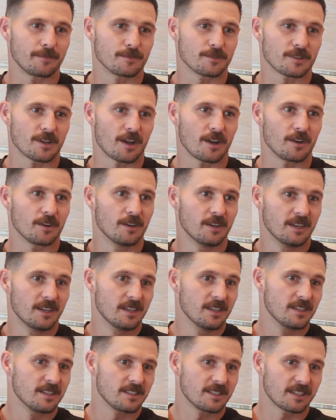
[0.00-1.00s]
So
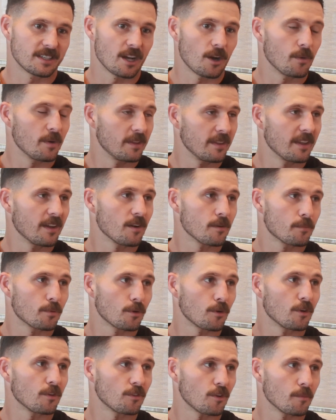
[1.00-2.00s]
to go in there and
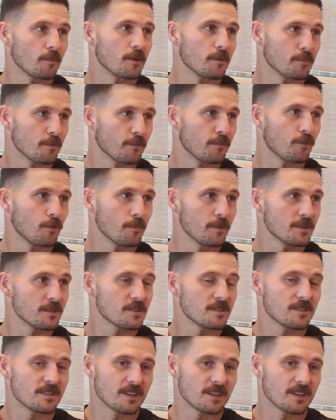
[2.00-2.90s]
put on a dominant performance,